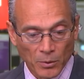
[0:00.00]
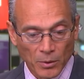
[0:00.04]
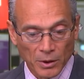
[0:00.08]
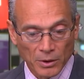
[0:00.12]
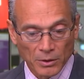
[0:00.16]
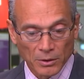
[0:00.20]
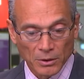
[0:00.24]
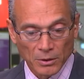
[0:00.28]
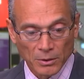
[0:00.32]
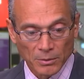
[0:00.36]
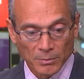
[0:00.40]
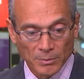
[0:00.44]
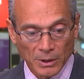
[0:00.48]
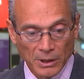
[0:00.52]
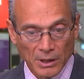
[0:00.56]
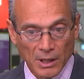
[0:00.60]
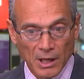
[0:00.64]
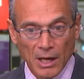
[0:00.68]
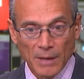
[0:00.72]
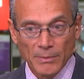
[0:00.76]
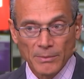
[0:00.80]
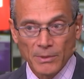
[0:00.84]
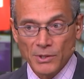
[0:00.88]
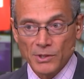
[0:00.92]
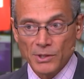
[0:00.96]
Oracle,
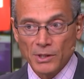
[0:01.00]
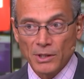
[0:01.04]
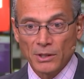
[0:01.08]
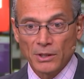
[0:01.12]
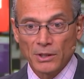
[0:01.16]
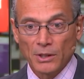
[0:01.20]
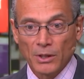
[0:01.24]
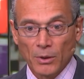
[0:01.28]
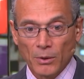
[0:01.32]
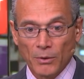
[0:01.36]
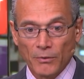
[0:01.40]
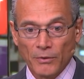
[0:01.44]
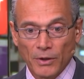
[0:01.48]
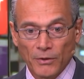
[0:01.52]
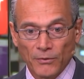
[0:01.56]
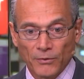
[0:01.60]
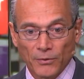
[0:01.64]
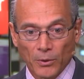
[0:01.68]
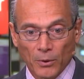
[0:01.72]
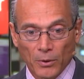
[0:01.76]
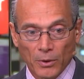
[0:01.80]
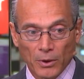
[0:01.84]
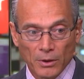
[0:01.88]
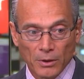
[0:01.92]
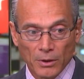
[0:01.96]
became the CEO of
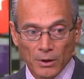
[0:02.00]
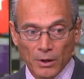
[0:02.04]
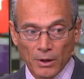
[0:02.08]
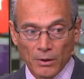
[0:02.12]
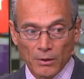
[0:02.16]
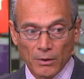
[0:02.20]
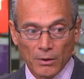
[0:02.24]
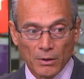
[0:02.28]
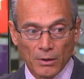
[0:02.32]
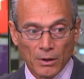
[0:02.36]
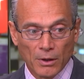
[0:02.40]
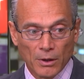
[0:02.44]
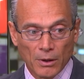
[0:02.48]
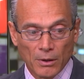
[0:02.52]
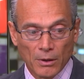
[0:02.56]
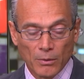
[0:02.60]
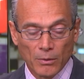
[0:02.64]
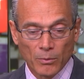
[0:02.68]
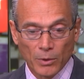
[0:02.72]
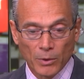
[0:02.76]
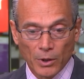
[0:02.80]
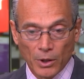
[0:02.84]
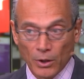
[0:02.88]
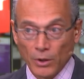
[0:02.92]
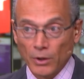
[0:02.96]
Infor, and, and,
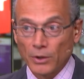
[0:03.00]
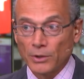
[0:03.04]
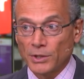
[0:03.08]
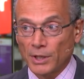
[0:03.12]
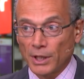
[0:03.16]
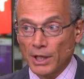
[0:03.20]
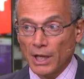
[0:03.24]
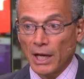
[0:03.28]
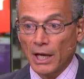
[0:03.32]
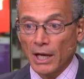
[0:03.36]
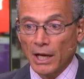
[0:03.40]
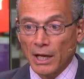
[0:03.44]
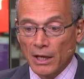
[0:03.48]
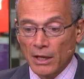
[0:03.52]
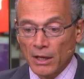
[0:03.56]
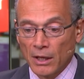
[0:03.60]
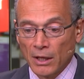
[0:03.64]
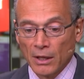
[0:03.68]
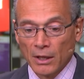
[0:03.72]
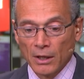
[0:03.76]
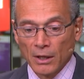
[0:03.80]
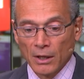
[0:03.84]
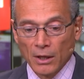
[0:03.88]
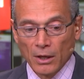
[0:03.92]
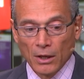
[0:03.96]
and we heard today
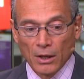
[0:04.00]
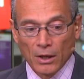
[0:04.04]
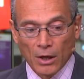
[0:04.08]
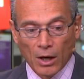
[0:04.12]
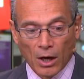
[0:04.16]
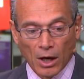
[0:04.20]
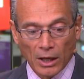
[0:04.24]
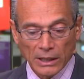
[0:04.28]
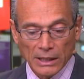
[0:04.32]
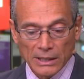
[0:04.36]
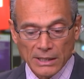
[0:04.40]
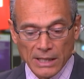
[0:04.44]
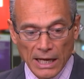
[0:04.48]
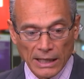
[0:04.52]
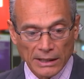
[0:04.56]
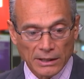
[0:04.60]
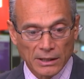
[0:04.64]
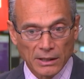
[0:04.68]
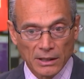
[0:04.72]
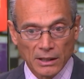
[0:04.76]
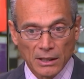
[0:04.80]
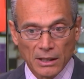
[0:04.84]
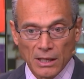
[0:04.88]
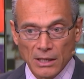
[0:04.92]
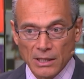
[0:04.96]

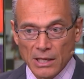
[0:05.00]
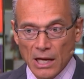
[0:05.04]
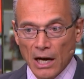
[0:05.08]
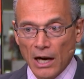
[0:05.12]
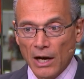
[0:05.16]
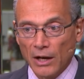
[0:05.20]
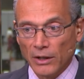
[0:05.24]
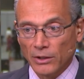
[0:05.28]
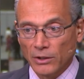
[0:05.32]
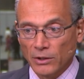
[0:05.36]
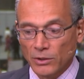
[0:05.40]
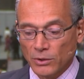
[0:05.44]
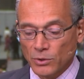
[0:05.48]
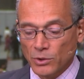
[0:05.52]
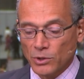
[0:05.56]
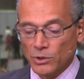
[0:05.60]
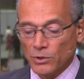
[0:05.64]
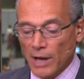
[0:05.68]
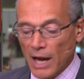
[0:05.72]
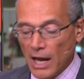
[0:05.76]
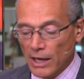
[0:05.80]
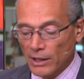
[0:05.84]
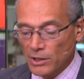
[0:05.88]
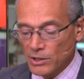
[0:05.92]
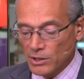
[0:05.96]
architected an entirely new
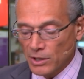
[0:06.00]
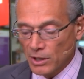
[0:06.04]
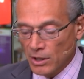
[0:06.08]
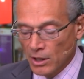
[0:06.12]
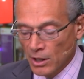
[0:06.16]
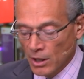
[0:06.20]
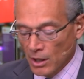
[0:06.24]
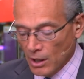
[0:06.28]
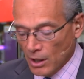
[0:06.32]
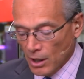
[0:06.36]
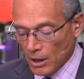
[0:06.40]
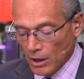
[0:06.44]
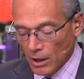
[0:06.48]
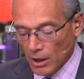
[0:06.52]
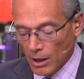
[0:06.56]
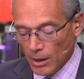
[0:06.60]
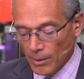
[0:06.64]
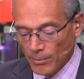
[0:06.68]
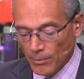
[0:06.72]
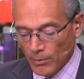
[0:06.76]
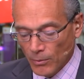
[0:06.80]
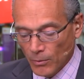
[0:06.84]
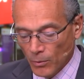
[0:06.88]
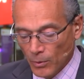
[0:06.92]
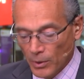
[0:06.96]
strategy
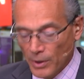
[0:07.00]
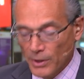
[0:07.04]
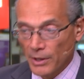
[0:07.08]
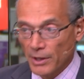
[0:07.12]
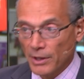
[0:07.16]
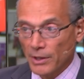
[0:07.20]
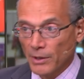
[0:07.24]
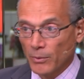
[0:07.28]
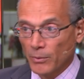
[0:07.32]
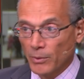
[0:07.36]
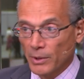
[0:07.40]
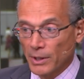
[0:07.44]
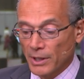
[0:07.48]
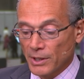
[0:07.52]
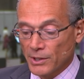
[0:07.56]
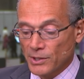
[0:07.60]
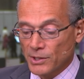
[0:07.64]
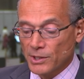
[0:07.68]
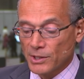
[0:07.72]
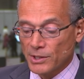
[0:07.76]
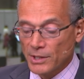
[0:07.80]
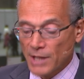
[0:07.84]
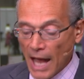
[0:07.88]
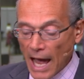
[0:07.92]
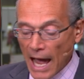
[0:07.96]
um, with, a, with a
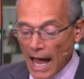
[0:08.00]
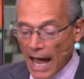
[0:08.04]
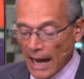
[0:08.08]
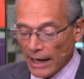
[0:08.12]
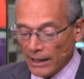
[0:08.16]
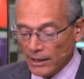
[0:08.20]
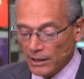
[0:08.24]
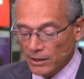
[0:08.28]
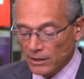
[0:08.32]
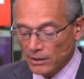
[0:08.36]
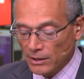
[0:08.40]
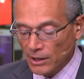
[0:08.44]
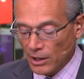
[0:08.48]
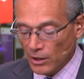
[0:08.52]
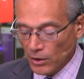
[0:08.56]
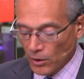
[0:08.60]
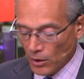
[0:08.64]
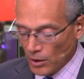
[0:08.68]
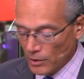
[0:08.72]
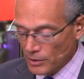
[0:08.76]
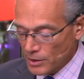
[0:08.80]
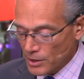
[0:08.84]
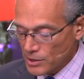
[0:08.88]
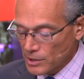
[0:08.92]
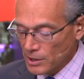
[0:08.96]
stack. They
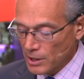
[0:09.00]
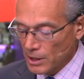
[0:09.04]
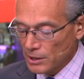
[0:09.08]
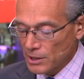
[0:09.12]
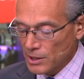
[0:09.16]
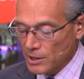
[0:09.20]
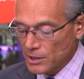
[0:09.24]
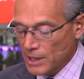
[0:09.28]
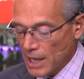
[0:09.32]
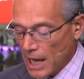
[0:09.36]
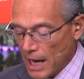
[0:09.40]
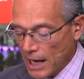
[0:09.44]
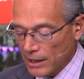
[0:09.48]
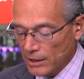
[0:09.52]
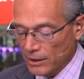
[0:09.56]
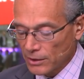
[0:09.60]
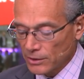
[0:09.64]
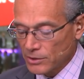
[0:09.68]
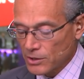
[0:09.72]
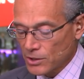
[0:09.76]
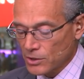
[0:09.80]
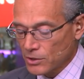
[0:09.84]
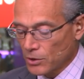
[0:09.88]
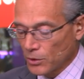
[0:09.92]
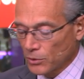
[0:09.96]
call this thing the stack. I'll
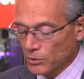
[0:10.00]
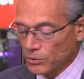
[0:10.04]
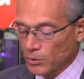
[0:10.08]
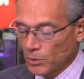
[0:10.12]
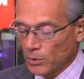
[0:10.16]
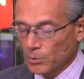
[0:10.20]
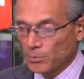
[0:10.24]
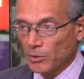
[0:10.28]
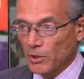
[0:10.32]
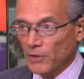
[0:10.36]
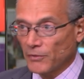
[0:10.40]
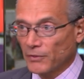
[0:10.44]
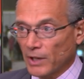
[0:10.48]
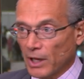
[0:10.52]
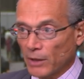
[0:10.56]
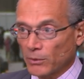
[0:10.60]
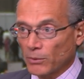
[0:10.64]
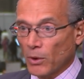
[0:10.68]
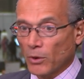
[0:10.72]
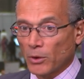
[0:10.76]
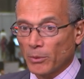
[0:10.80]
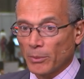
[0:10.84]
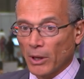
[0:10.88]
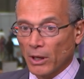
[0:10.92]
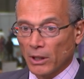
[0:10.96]
just go through it briefly. I
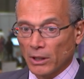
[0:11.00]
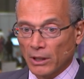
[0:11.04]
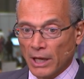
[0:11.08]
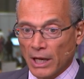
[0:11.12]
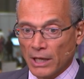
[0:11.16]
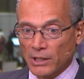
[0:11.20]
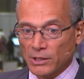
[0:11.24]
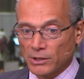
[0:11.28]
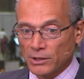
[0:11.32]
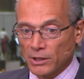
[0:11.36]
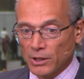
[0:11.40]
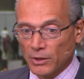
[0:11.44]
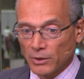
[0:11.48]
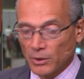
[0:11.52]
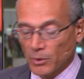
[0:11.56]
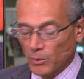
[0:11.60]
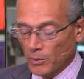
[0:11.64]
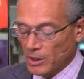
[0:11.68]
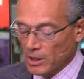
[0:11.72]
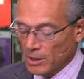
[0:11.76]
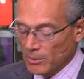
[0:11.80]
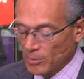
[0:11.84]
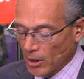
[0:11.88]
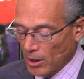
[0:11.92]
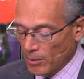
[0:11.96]
wrote about it last year on the
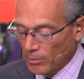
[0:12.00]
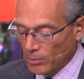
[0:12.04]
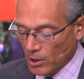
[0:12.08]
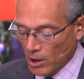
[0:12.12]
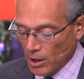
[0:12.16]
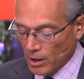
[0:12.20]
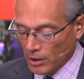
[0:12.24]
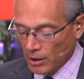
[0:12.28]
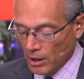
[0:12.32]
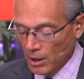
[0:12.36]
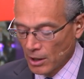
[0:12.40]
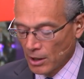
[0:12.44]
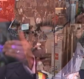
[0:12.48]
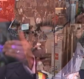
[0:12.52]
Wikibon blog.